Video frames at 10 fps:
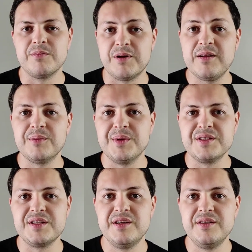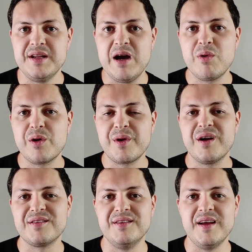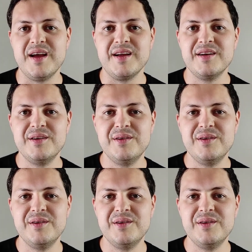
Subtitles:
The problem is, now where we are today,